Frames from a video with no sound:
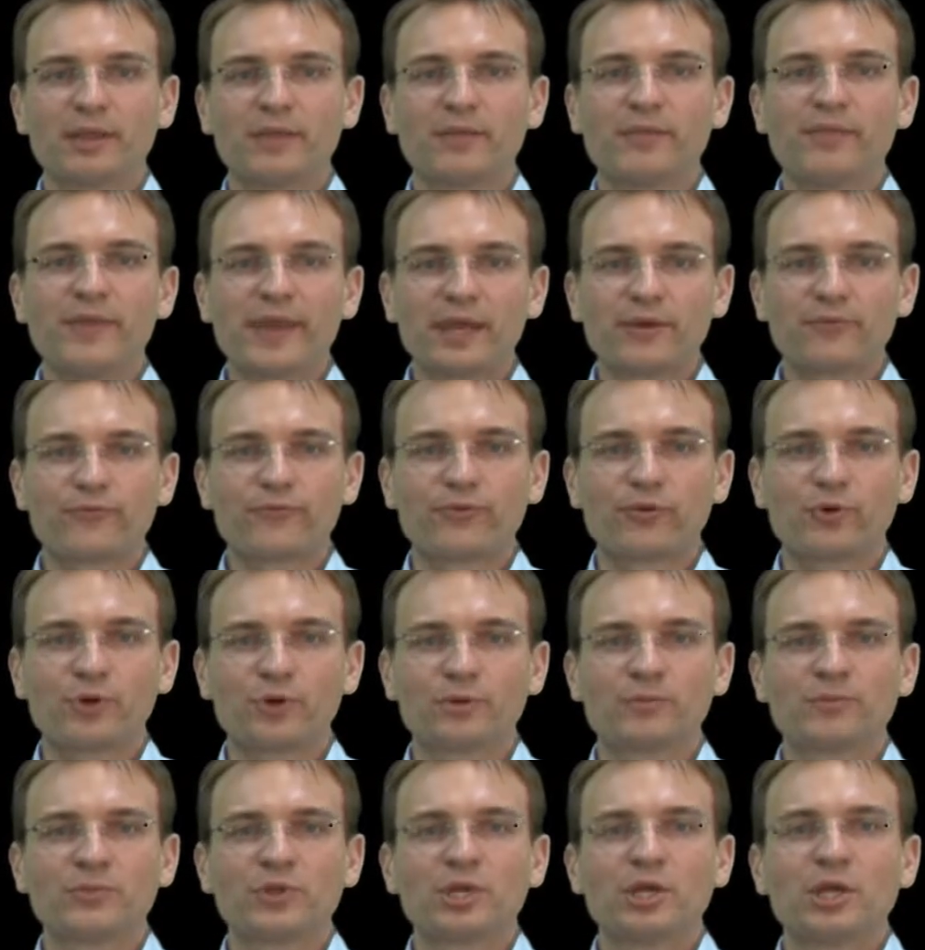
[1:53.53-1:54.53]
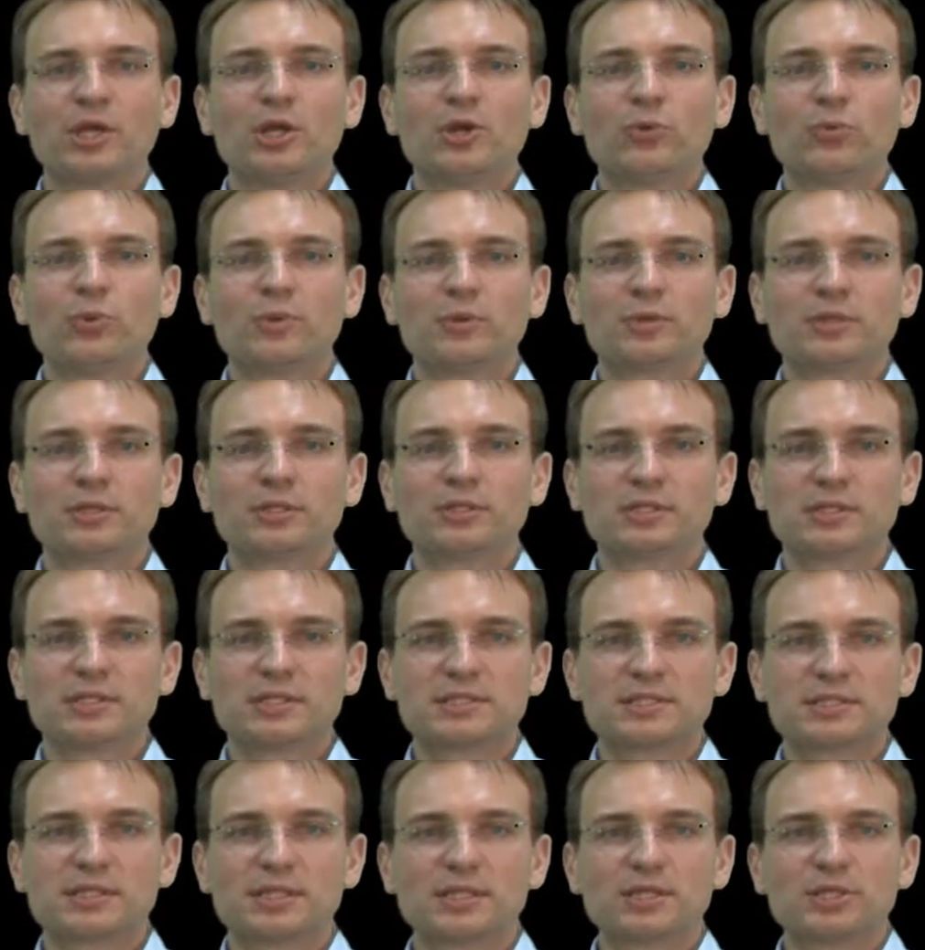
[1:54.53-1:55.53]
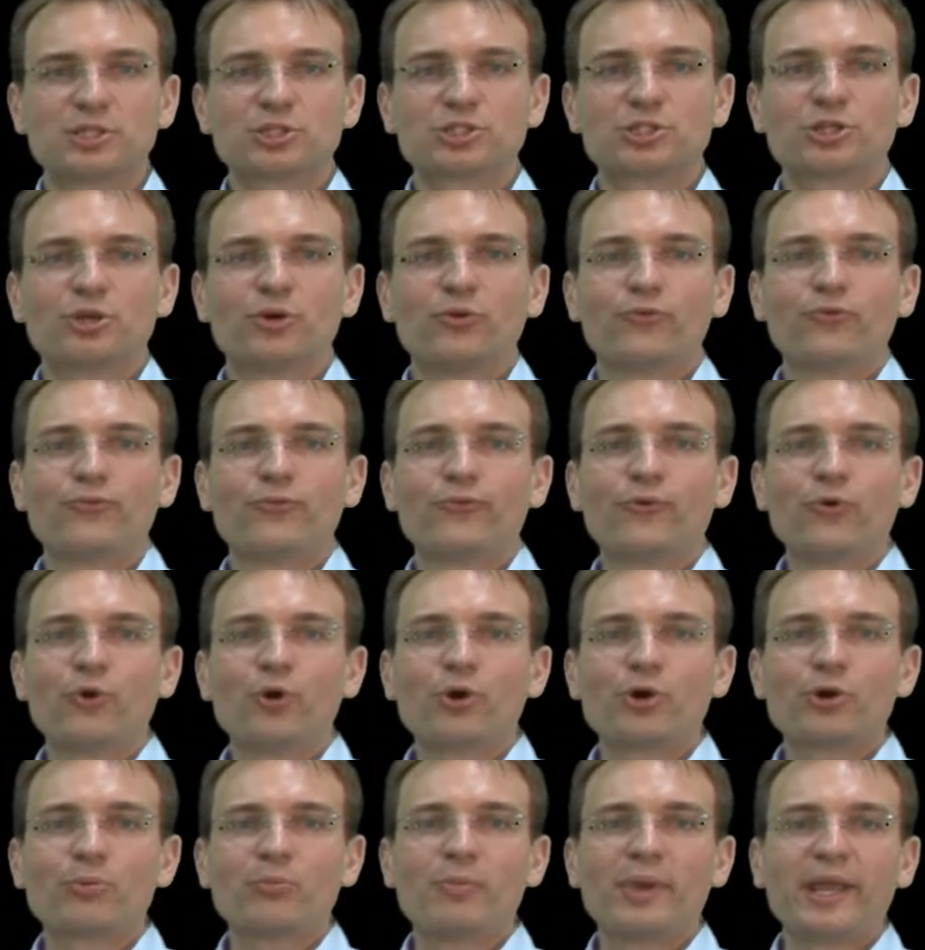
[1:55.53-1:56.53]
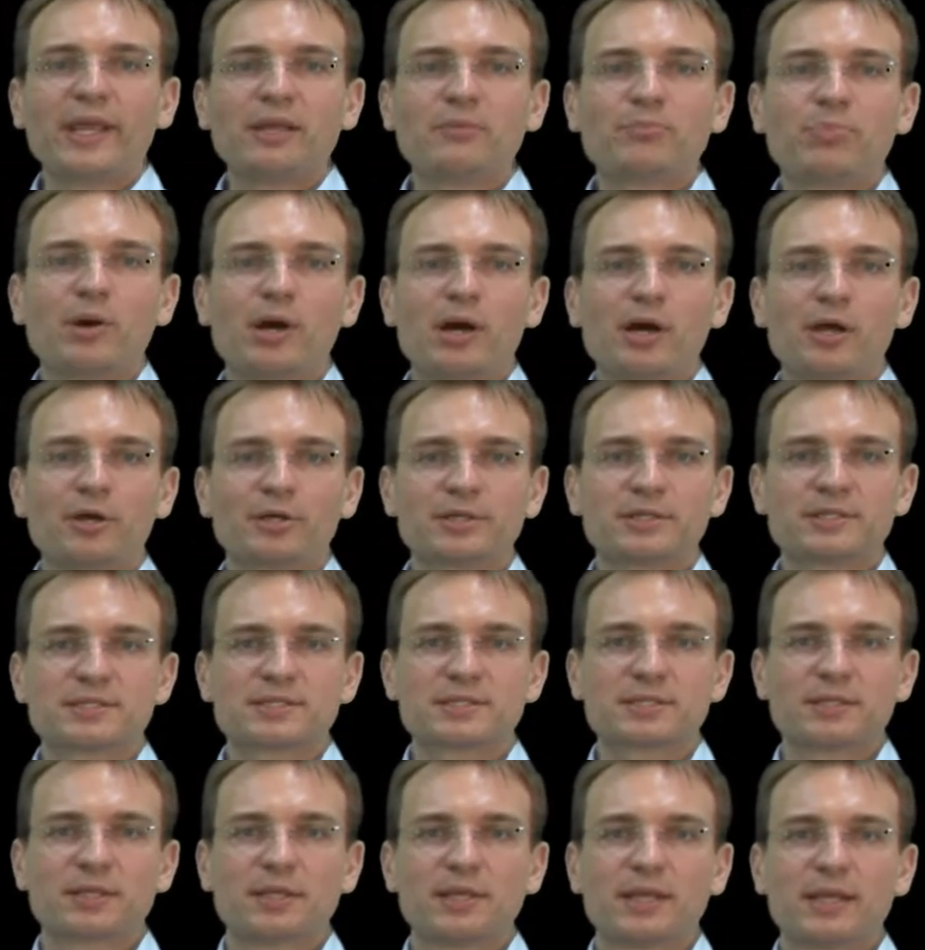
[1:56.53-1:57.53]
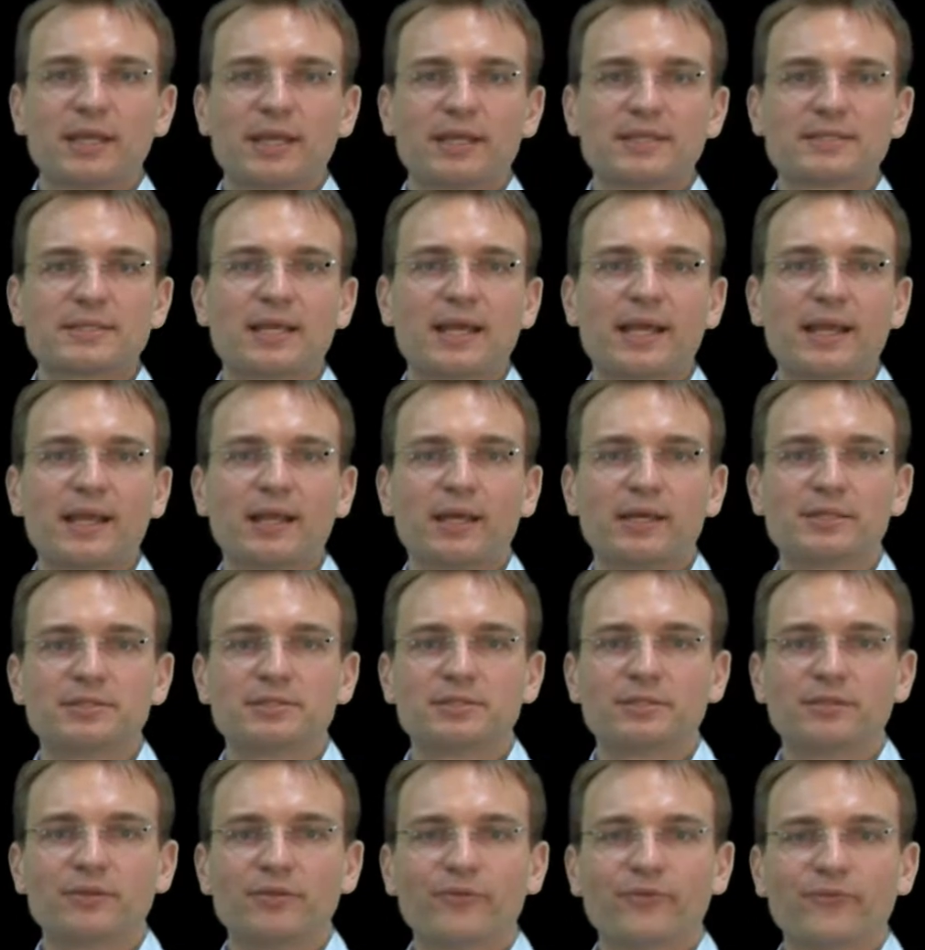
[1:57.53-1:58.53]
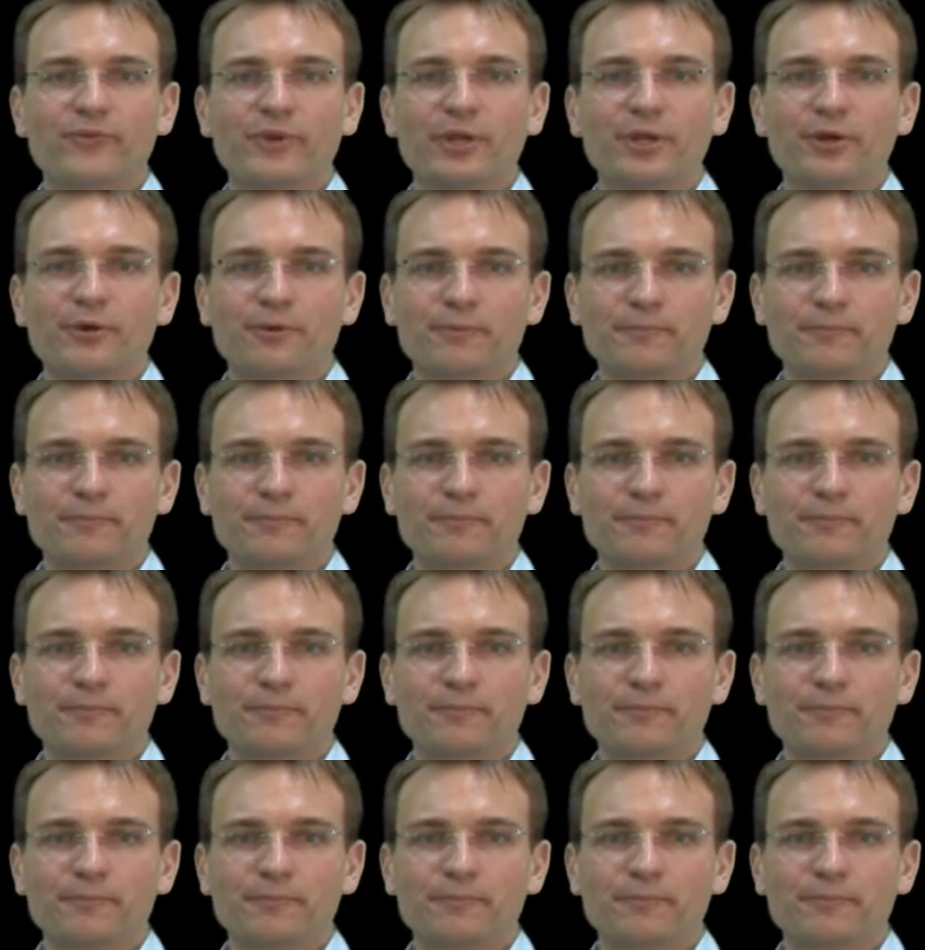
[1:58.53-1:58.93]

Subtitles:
Therefore, we distinguish 4 main parts as highlighted in the figure,